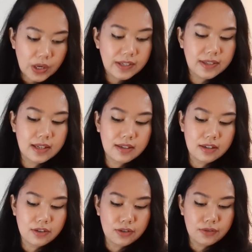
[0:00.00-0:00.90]
trust
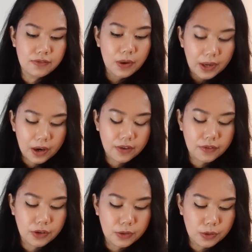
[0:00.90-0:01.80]
this. It's just very
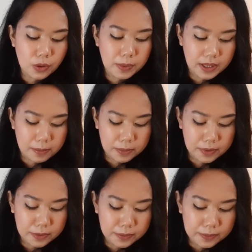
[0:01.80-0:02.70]
hard for you to open
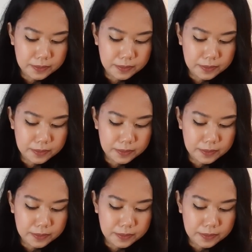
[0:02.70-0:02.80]
up.